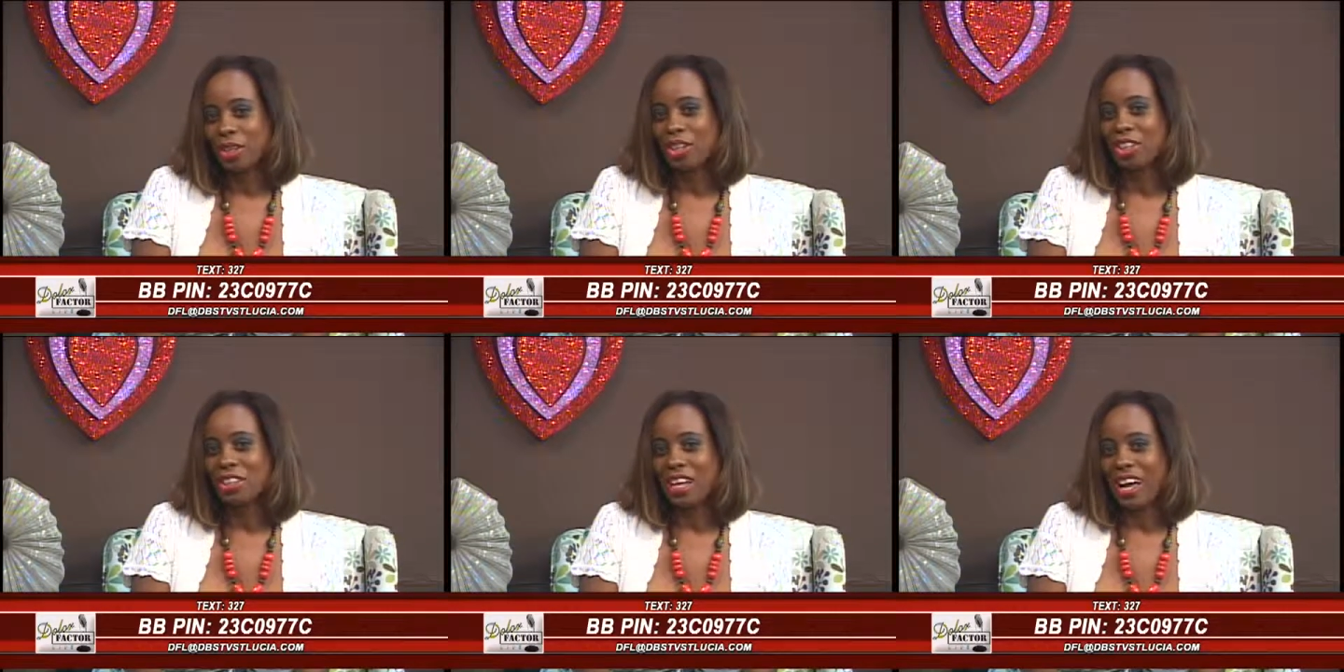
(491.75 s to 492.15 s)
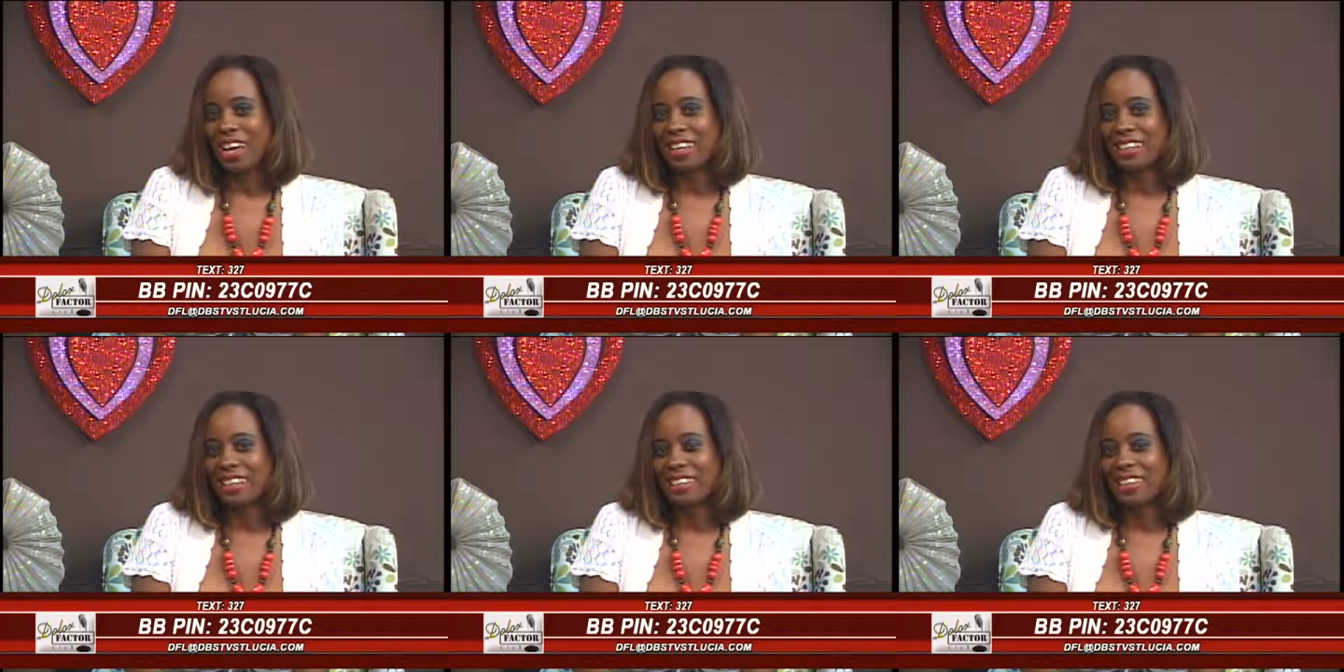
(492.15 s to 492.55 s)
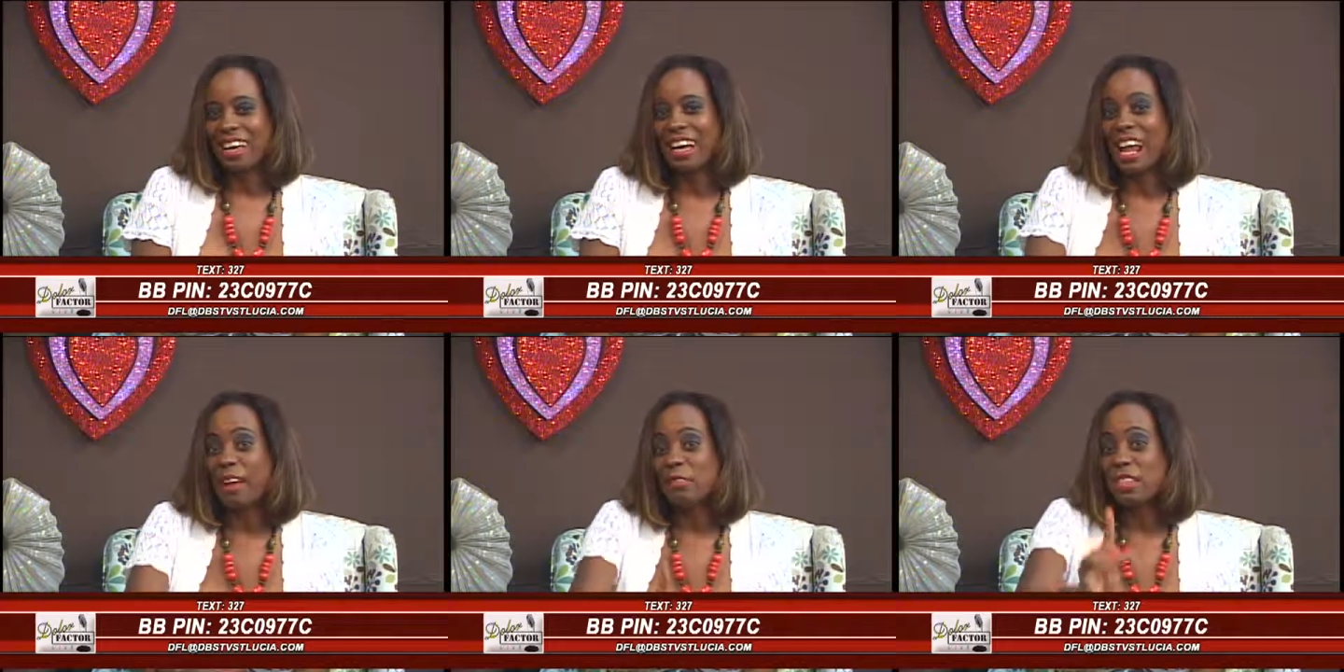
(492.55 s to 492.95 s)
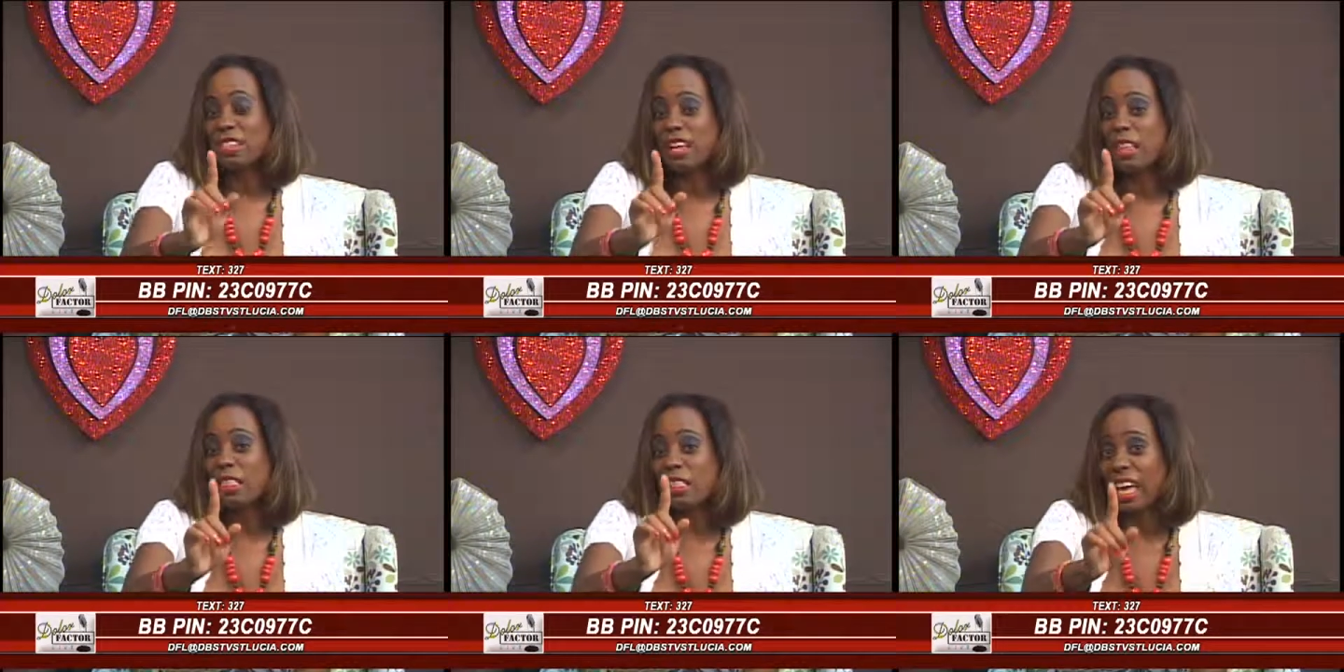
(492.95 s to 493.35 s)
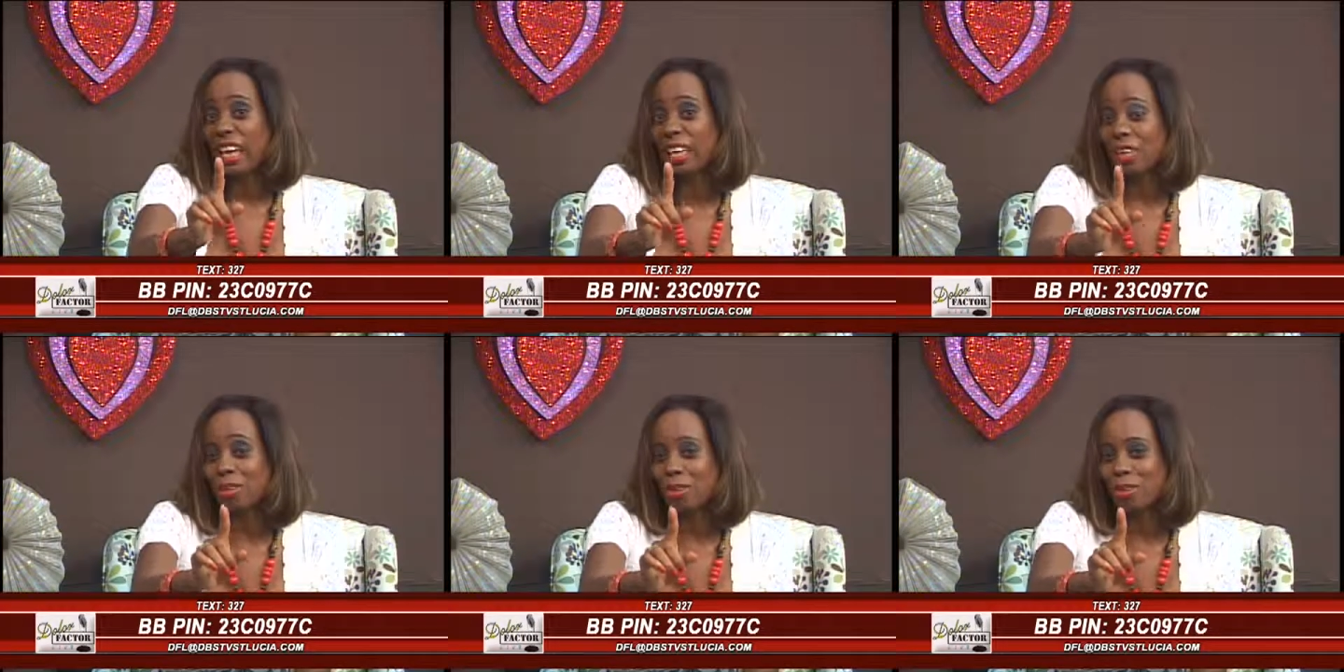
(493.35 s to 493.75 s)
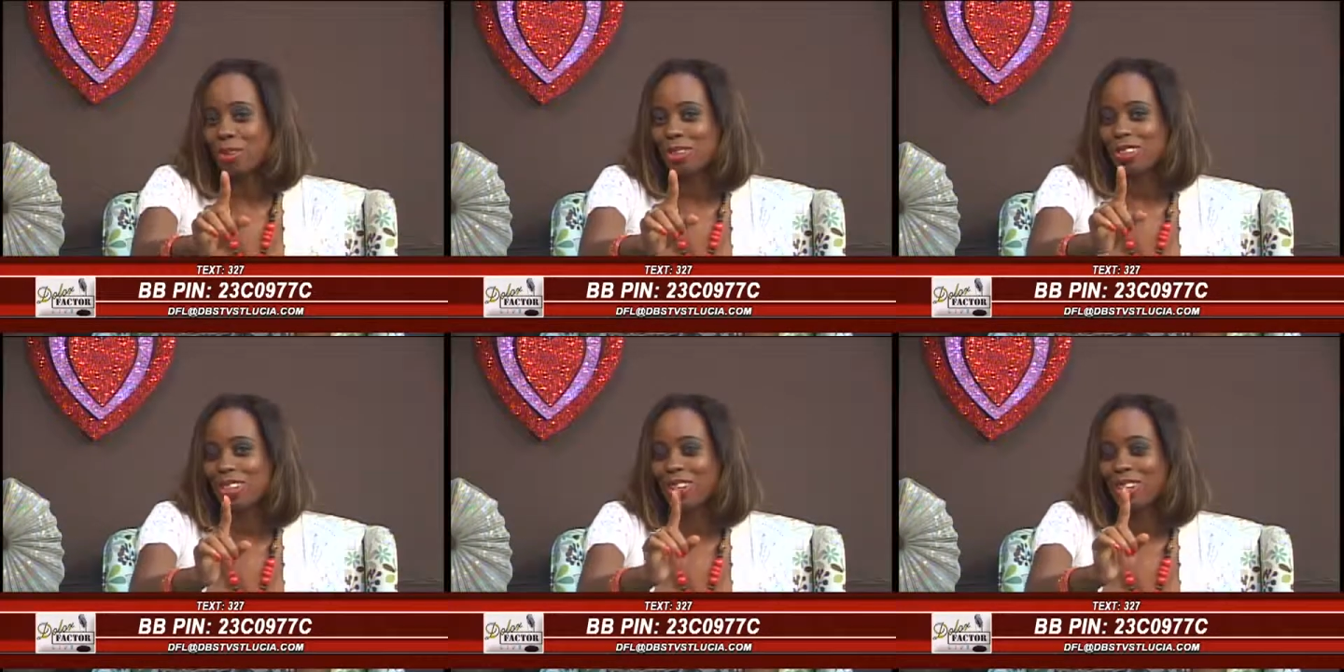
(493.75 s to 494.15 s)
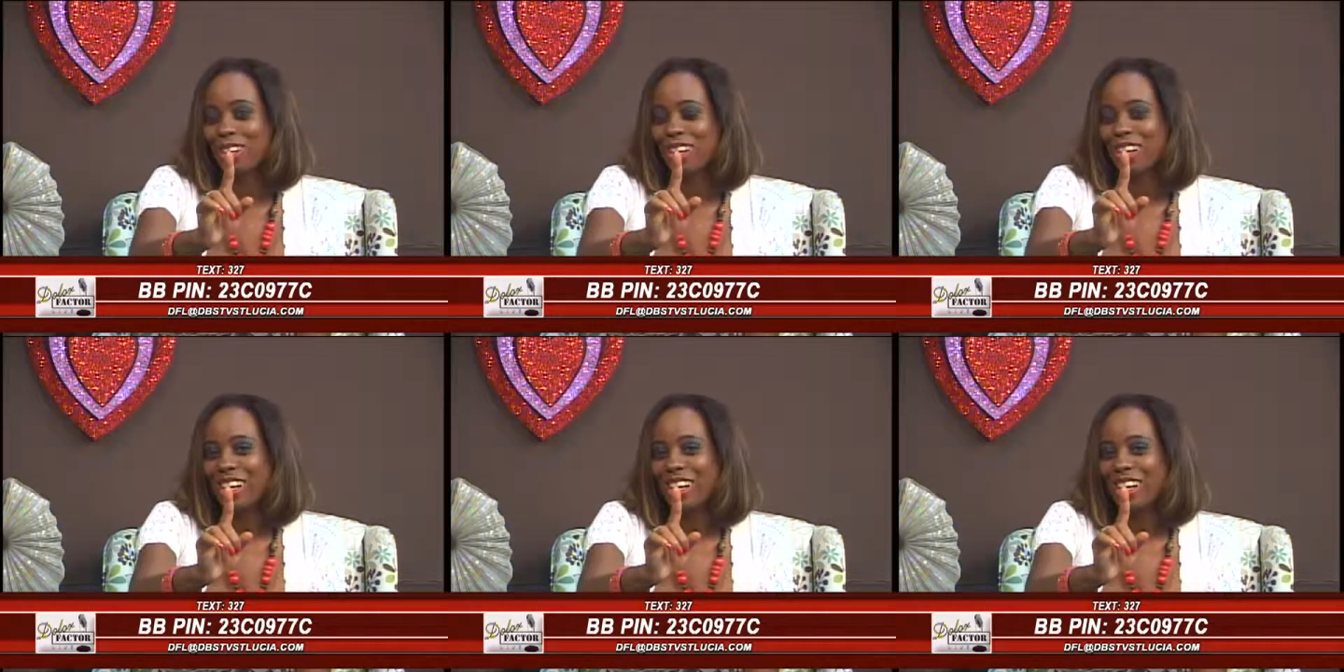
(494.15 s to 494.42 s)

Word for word: Good night. And I have to say thank you to